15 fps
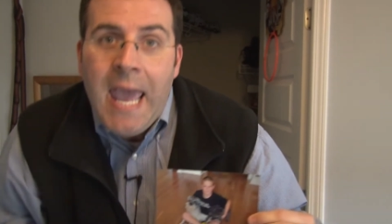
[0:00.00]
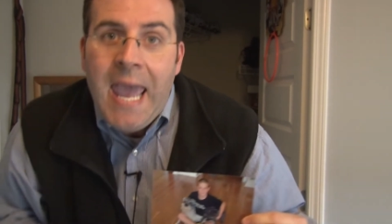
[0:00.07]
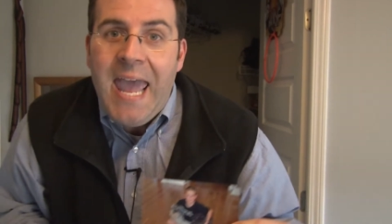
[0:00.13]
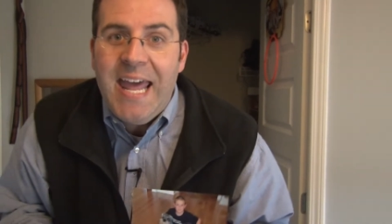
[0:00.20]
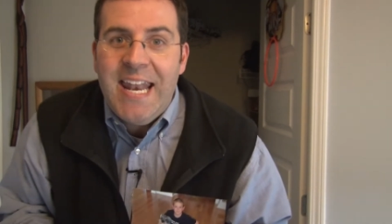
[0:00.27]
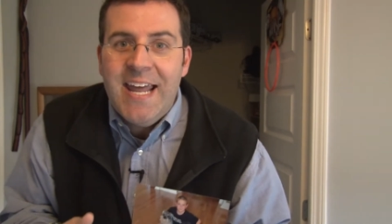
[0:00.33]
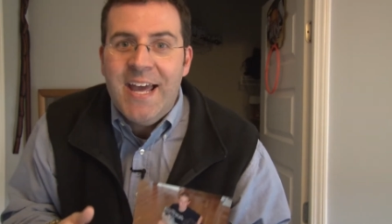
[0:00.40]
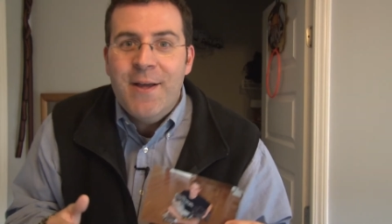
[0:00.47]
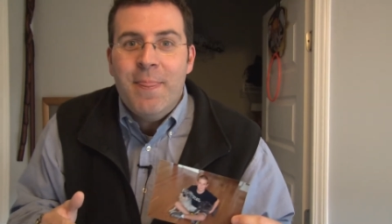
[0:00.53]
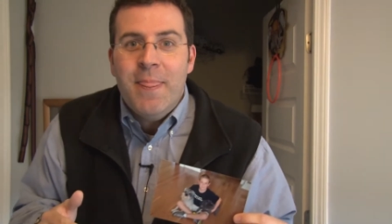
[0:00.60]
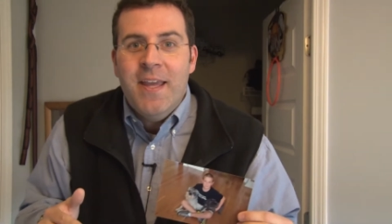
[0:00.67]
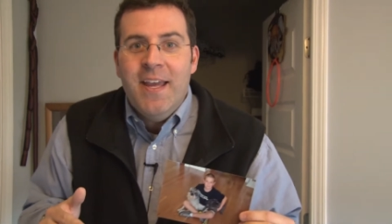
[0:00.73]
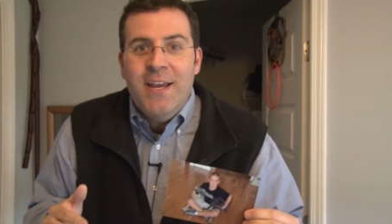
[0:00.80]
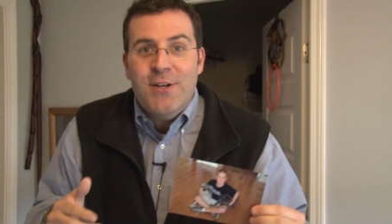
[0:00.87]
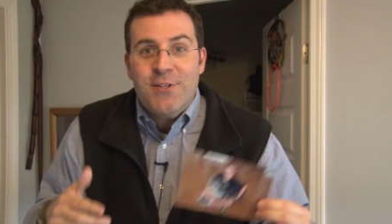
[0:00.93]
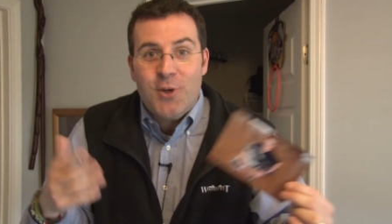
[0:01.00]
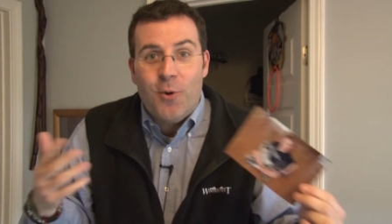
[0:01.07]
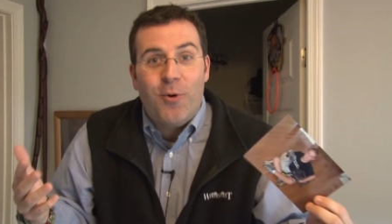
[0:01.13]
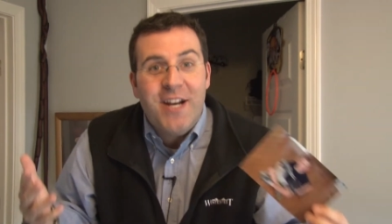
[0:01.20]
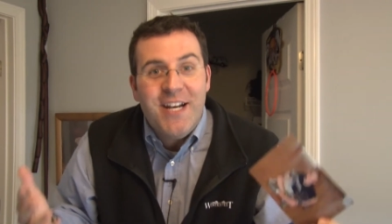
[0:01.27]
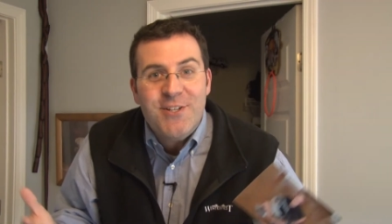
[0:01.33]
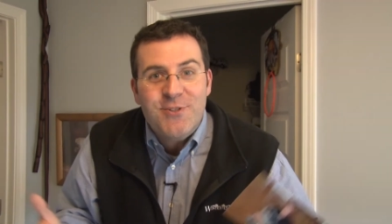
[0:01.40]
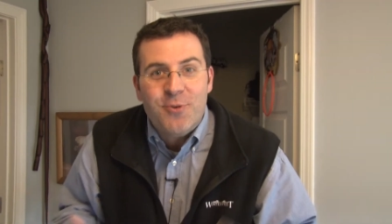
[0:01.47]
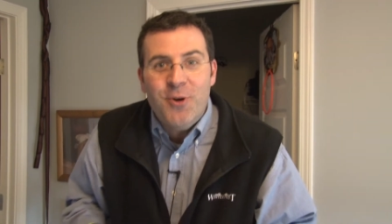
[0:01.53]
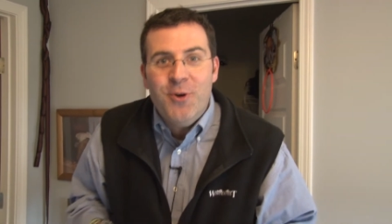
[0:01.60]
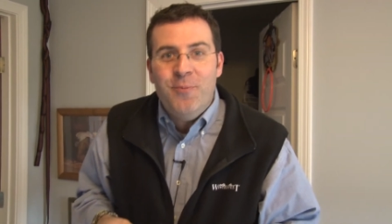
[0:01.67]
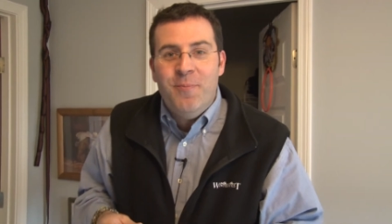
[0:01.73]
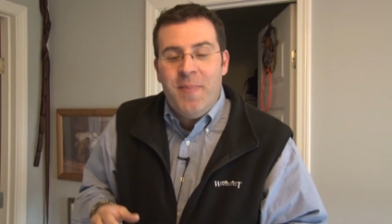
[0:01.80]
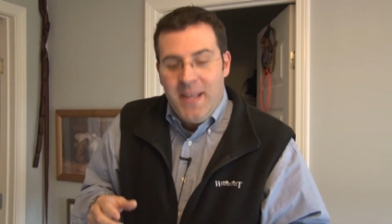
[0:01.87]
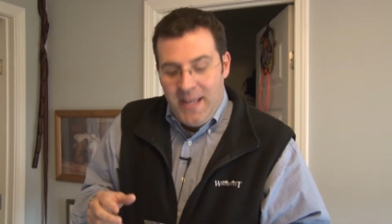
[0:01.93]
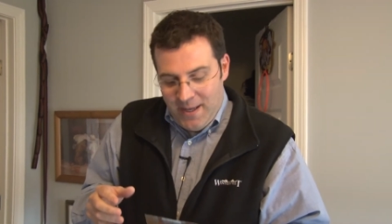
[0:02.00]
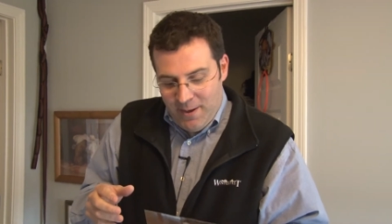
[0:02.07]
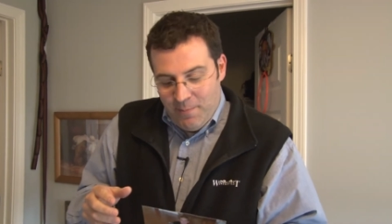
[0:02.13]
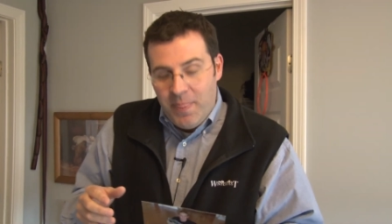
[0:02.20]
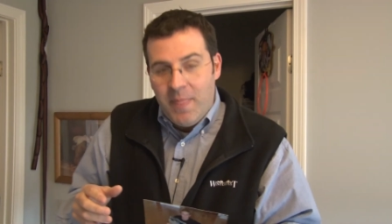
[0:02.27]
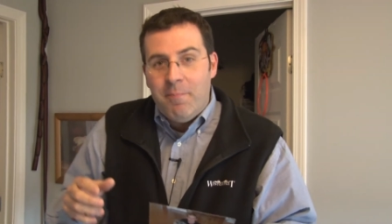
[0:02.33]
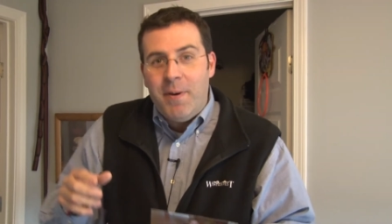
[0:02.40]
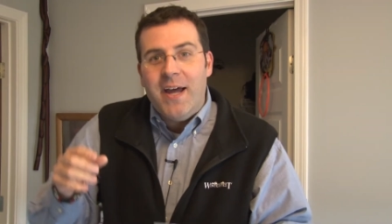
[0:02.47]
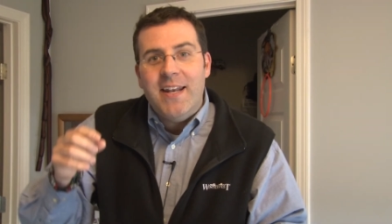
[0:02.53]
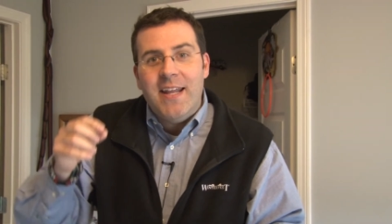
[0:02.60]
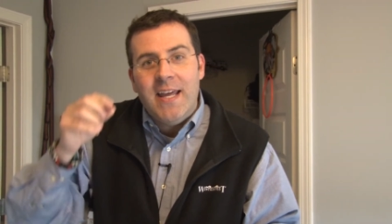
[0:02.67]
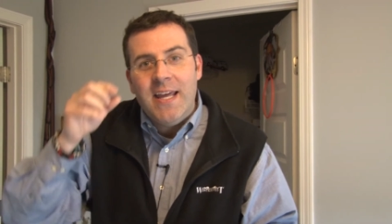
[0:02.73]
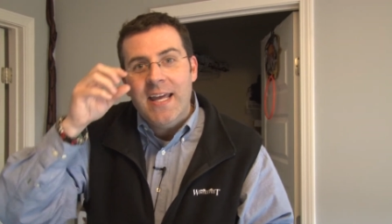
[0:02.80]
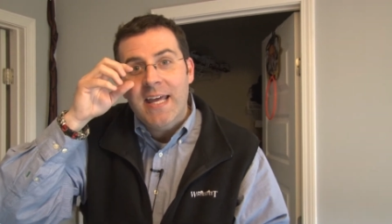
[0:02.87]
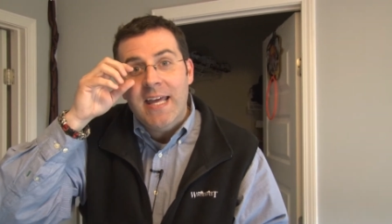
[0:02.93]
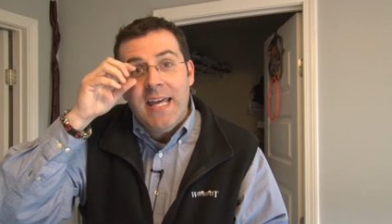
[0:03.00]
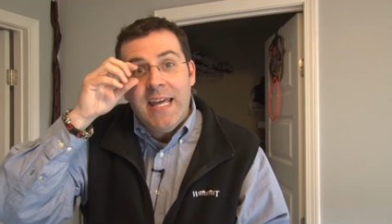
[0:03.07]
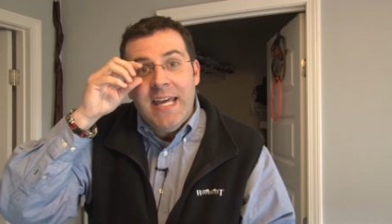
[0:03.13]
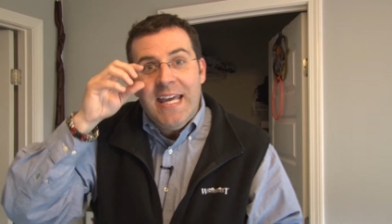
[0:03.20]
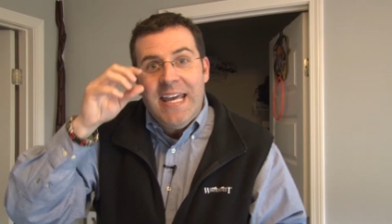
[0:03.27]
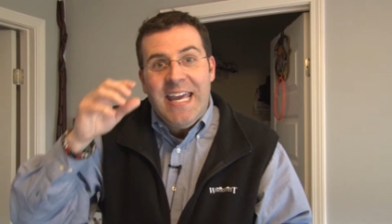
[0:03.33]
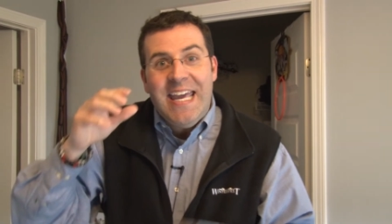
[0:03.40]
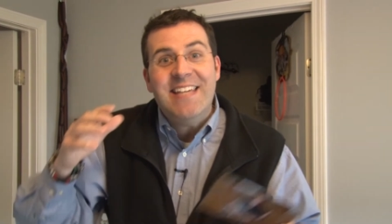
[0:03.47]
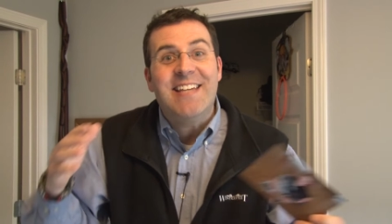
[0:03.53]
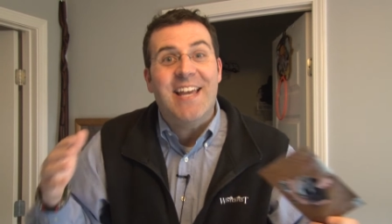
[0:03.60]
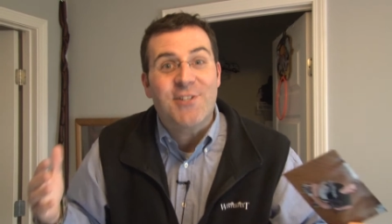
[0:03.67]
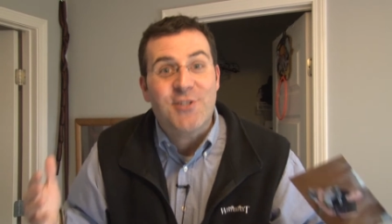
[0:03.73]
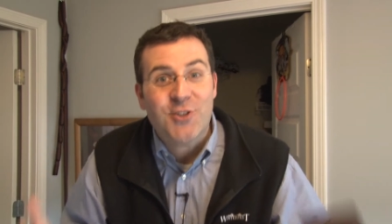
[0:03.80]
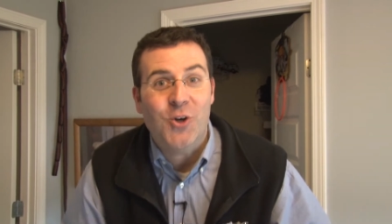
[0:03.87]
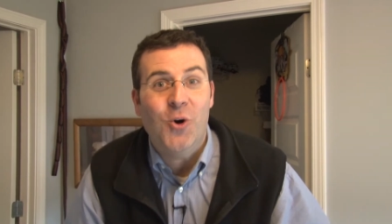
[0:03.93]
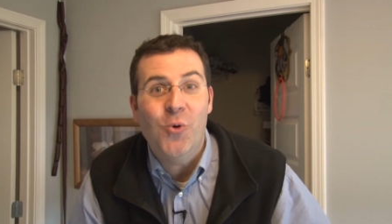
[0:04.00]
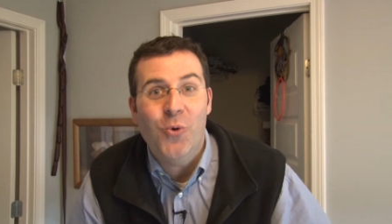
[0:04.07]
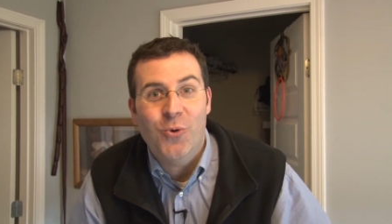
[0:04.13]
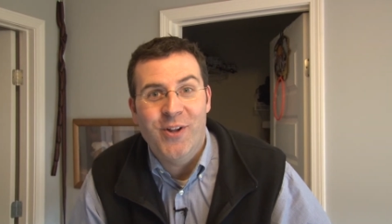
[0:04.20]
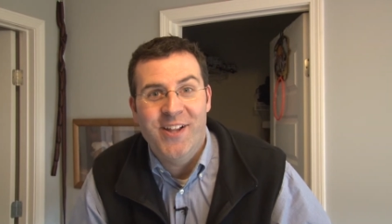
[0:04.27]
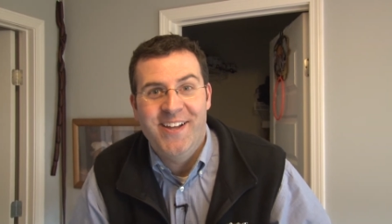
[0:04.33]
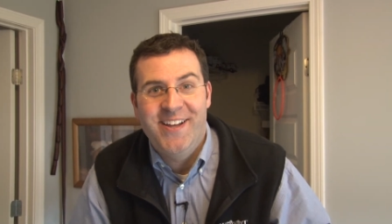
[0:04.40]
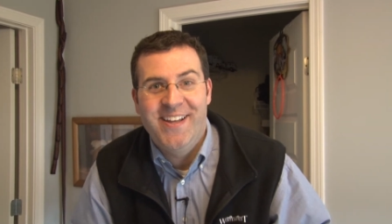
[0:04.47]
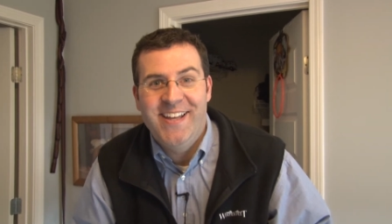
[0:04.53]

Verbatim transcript: And so we're in his room, but he's at school,